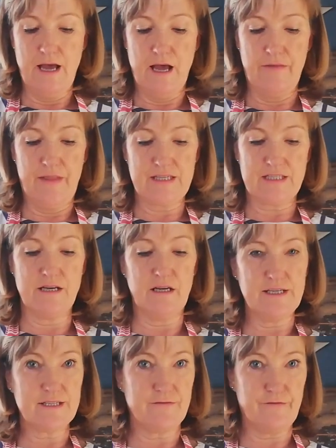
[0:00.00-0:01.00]
and that's
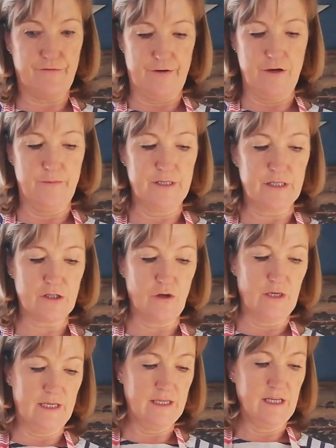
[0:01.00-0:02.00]
nice and firm and
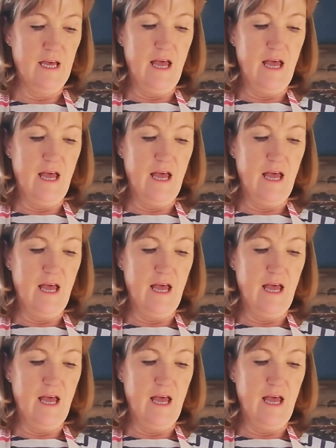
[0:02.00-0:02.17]
solid.